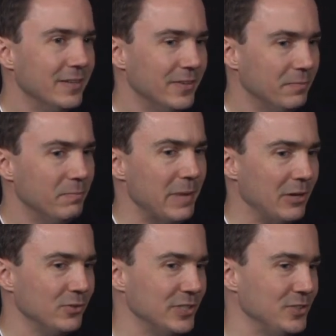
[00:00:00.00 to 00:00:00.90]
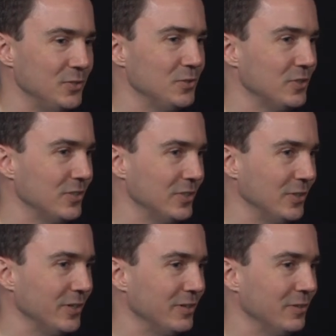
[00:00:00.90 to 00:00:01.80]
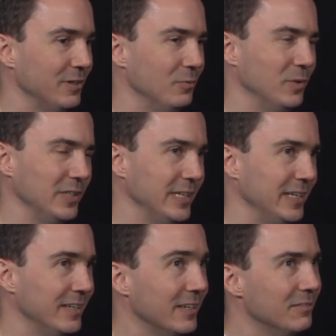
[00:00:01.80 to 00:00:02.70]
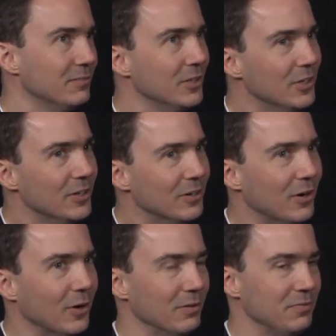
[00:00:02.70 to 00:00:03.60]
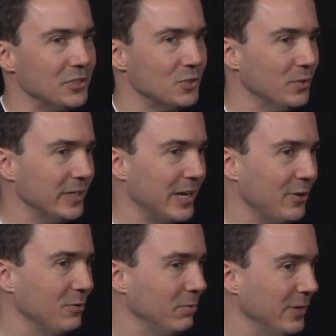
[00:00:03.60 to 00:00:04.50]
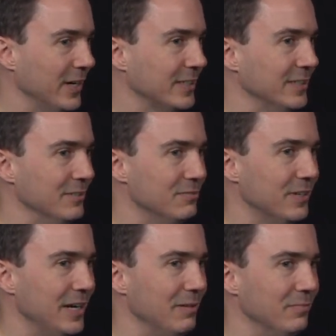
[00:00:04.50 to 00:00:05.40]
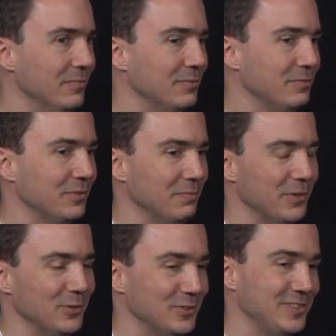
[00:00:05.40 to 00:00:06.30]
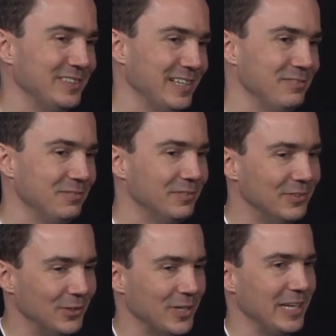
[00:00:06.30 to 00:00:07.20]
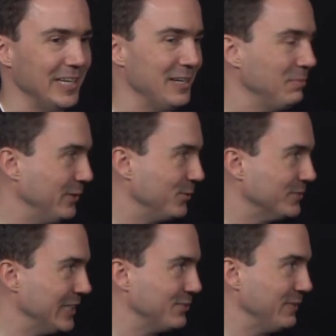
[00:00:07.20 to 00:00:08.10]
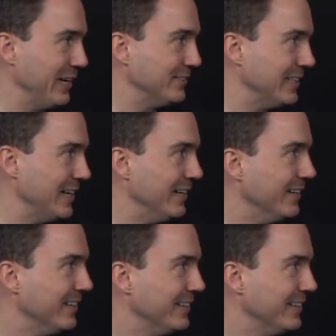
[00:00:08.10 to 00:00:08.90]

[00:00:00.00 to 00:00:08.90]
The boundaries do start to look really kind of artificial and counterproductive from those kind of looking in at political science from the outside.